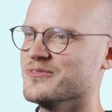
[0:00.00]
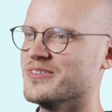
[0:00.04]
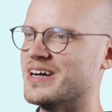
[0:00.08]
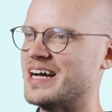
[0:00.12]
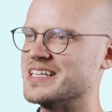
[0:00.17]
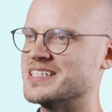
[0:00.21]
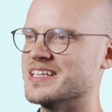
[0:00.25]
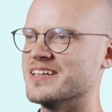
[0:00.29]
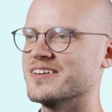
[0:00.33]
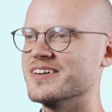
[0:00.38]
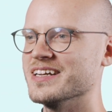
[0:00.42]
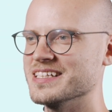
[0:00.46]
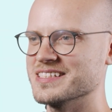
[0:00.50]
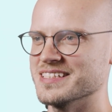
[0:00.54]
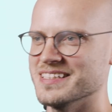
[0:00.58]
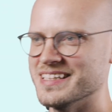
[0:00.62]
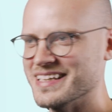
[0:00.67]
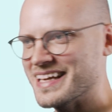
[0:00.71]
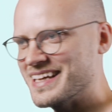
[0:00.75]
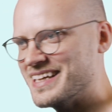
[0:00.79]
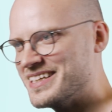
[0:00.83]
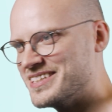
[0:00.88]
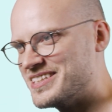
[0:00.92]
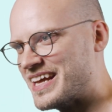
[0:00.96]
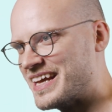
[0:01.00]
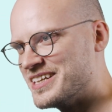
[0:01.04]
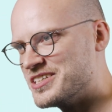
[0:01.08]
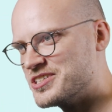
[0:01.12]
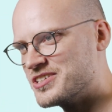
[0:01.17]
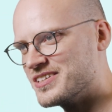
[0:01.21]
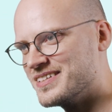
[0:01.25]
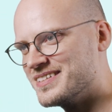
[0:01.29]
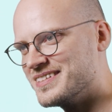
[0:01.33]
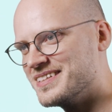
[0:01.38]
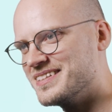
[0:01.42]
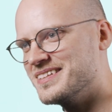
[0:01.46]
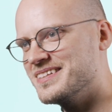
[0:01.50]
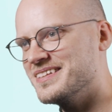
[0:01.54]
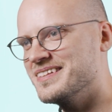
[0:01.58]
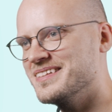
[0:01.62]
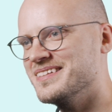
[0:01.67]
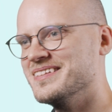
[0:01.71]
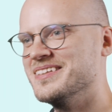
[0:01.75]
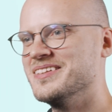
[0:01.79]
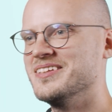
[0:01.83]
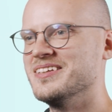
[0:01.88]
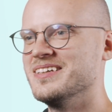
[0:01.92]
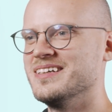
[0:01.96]
as a reasoning engine
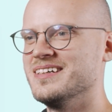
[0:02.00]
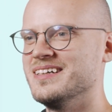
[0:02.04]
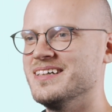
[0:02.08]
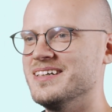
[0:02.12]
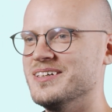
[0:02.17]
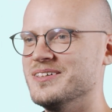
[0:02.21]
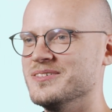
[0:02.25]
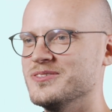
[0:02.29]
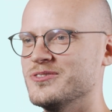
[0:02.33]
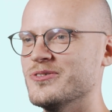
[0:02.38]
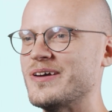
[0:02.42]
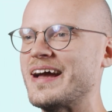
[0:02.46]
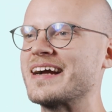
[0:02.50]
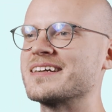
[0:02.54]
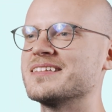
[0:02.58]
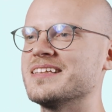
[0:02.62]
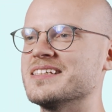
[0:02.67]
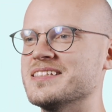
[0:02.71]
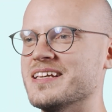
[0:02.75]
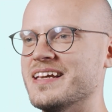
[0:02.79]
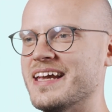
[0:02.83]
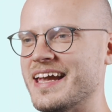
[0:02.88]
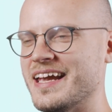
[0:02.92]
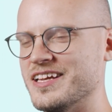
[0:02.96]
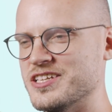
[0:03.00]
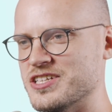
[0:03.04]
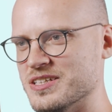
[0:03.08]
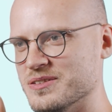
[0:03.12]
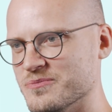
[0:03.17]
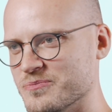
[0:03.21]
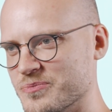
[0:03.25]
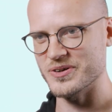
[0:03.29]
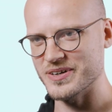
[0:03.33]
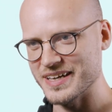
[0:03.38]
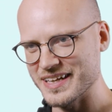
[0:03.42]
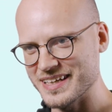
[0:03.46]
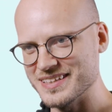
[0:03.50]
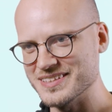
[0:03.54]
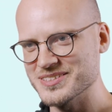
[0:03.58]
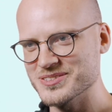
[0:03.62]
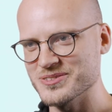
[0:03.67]
uh, to act as an agent brain.